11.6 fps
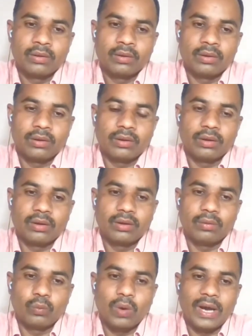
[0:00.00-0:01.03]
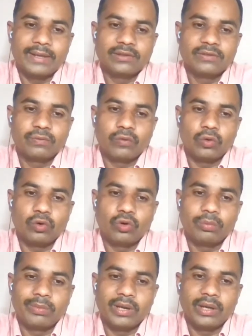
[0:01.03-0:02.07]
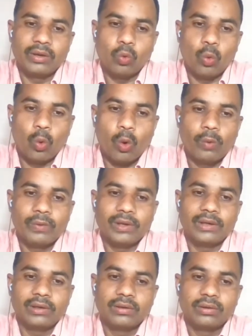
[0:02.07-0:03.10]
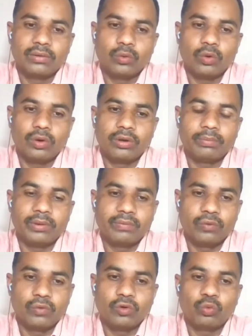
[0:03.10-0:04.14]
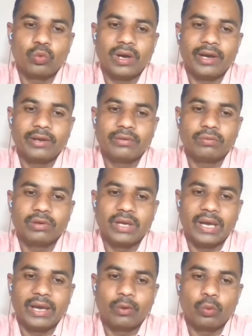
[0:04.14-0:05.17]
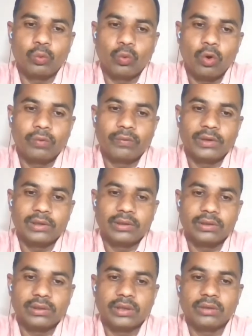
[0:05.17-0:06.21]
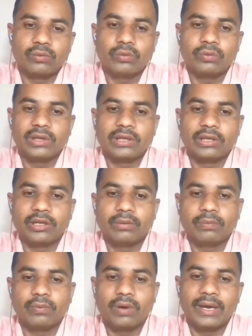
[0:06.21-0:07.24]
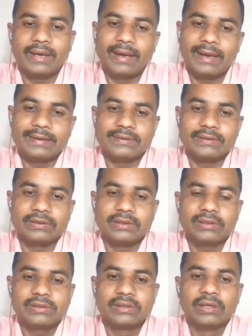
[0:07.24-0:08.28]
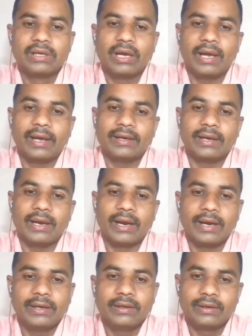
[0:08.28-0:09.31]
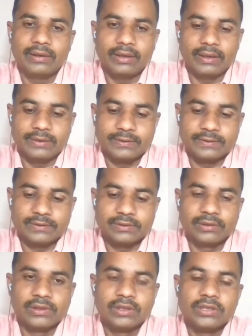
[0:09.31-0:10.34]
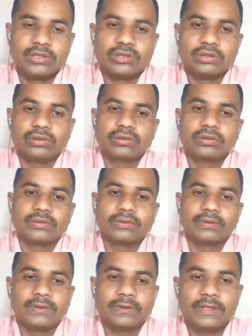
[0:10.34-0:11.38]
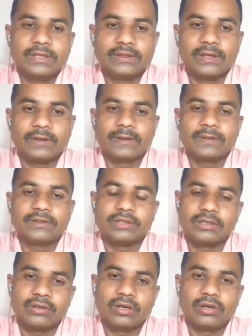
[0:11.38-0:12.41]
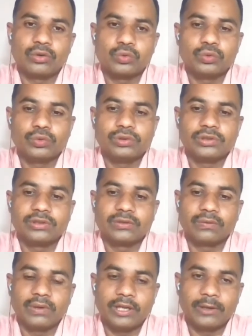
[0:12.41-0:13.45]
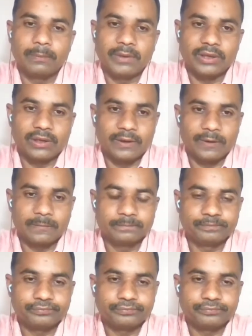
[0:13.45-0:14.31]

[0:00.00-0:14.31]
y is followed by vowel, or before y we have a vowel, then we will keep y as it is and add s. So these are the general rules while making